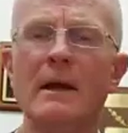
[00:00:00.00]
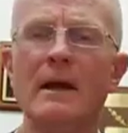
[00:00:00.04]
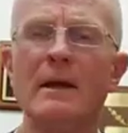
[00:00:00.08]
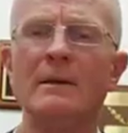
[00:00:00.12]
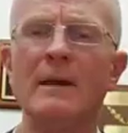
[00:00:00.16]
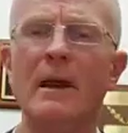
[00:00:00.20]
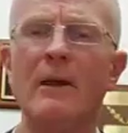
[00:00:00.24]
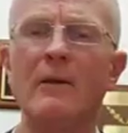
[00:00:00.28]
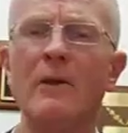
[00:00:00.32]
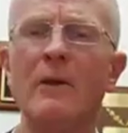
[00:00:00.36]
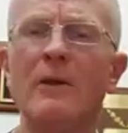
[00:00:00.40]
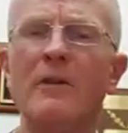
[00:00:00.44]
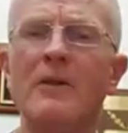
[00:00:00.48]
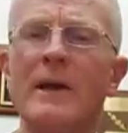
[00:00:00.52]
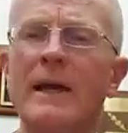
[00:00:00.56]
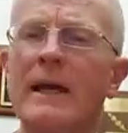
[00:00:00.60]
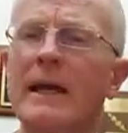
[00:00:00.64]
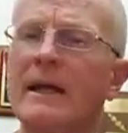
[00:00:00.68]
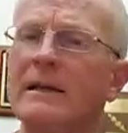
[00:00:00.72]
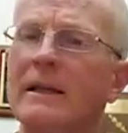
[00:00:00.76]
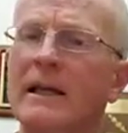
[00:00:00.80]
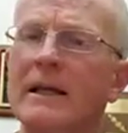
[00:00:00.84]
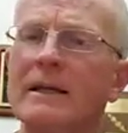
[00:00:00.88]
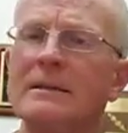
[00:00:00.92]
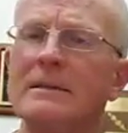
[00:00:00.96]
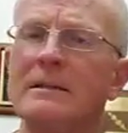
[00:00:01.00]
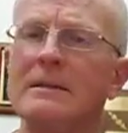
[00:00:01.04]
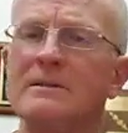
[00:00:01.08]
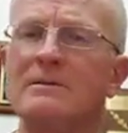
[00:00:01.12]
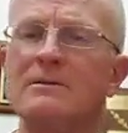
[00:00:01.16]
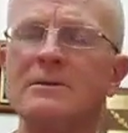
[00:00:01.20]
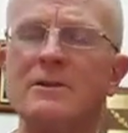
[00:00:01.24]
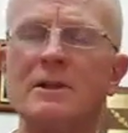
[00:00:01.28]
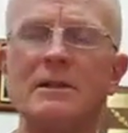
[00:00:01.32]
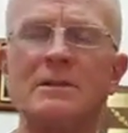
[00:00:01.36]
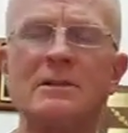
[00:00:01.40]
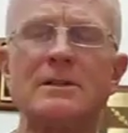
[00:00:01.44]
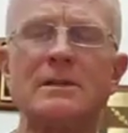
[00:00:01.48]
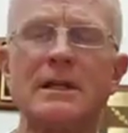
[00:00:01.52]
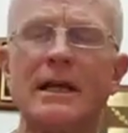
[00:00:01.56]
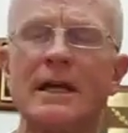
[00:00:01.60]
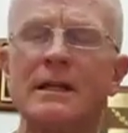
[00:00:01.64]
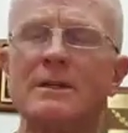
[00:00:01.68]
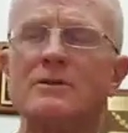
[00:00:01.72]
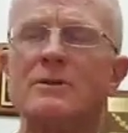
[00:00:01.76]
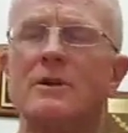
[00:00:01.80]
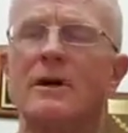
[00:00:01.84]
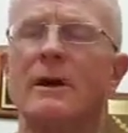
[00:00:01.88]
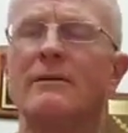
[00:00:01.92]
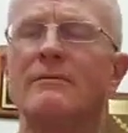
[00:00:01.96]
Another thing I'd like to just
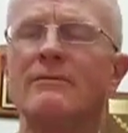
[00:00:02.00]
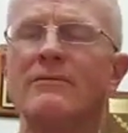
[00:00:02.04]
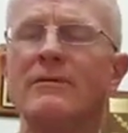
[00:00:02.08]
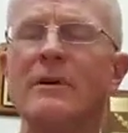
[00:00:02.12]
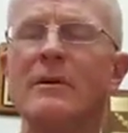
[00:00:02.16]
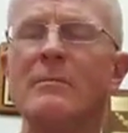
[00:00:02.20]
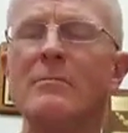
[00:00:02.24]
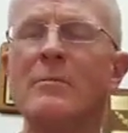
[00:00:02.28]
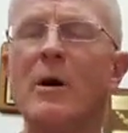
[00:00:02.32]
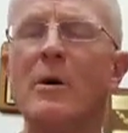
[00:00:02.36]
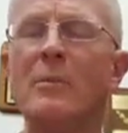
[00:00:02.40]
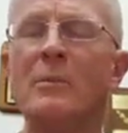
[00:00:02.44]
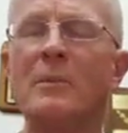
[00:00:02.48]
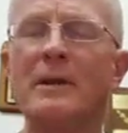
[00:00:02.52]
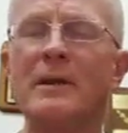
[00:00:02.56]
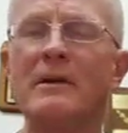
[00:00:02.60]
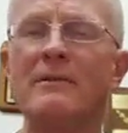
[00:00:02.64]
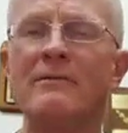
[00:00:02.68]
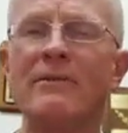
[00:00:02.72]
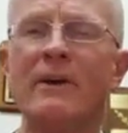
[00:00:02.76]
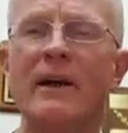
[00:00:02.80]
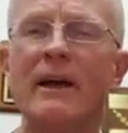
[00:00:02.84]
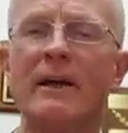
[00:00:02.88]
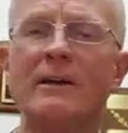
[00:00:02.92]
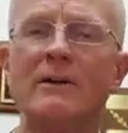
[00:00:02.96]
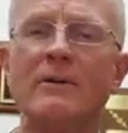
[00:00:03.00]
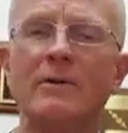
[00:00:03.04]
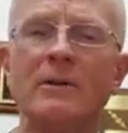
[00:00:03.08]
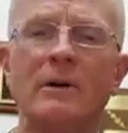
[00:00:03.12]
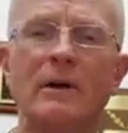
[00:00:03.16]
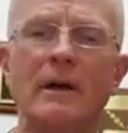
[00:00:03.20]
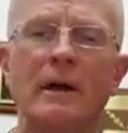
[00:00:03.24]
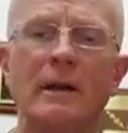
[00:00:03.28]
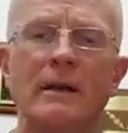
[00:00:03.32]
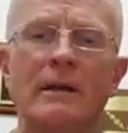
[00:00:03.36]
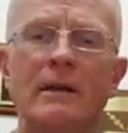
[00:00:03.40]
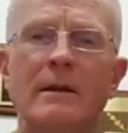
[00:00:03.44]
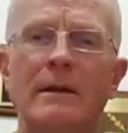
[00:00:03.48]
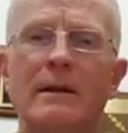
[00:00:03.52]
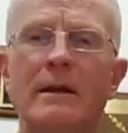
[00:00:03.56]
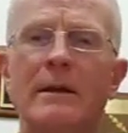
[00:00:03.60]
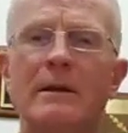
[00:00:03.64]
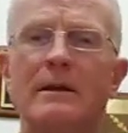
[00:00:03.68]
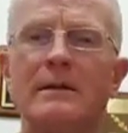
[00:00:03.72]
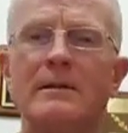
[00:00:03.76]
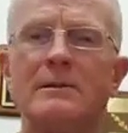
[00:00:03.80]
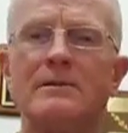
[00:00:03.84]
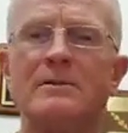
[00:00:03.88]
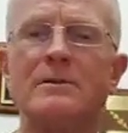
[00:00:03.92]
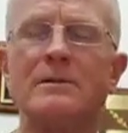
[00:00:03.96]
touch on for a moment, if I could,
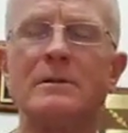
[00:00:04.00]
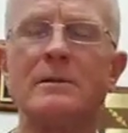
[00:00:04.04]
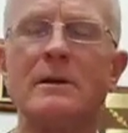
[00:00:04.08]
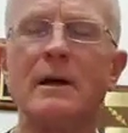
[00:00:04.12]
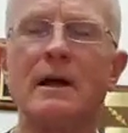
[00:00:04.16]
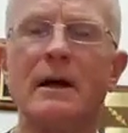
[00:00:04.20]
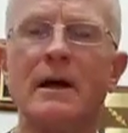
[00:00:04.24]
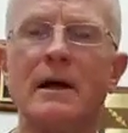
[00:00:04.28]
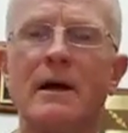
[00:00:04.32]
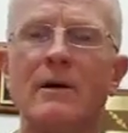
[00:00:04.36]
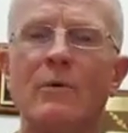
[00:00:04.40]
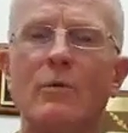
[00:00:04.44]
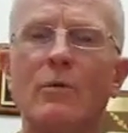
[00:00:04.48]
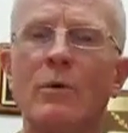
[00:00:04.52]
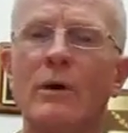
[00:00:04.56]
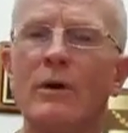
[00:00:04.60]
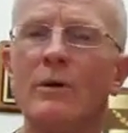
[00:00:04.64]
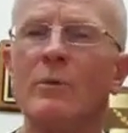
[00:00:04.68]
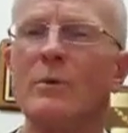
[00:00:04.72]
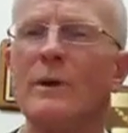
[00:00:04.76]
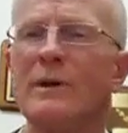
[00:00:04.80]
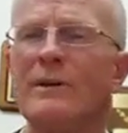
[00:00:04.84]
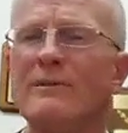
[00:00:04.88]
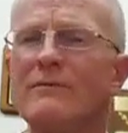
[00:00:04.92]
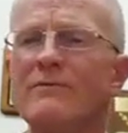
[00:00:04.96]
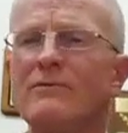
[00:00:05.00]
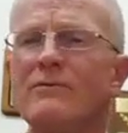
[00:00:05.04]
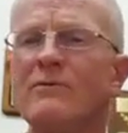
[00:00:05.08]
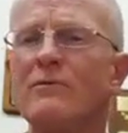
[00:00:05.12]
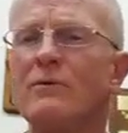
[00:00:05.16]
is where we've